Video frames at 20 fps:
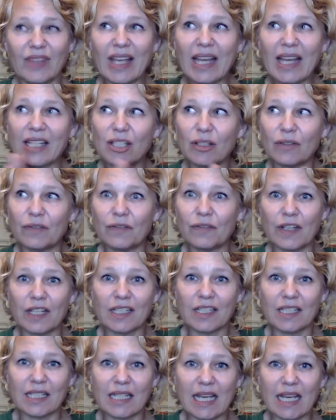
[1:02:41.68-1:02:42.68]
That is your
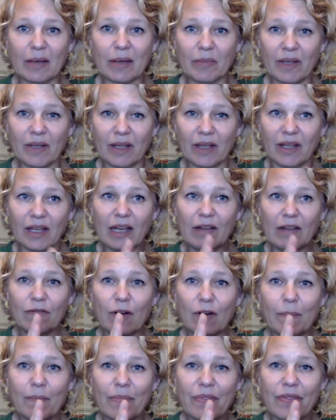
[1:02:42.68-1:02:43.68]
first step. And
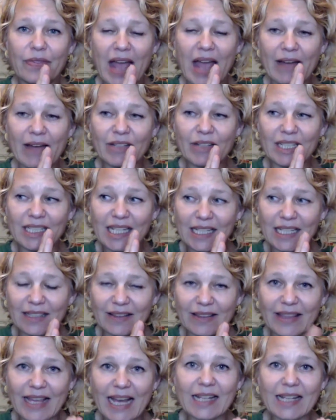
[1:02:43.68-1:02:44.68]
from having
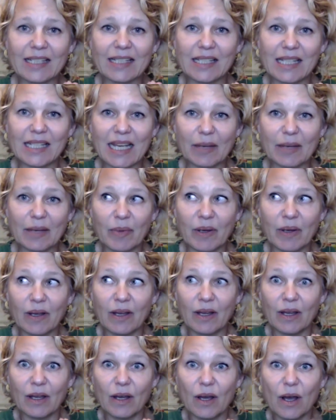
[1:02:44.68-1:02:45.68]
taken that step,
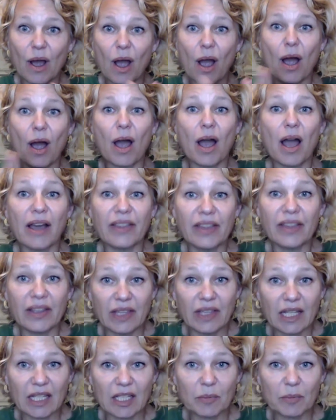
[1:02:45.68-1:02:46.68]
other
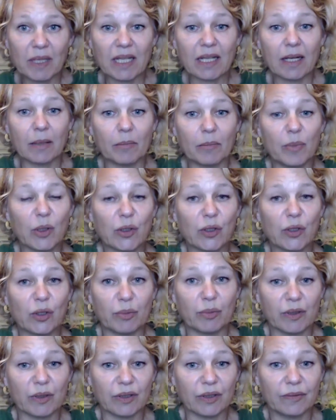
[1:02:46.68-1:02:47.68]
things become
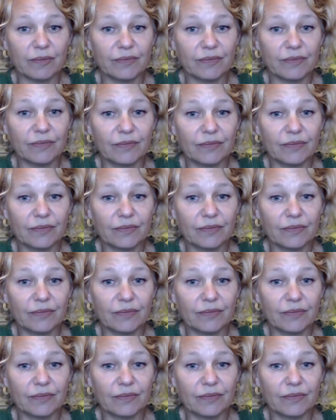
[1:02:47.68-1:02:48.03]
possible.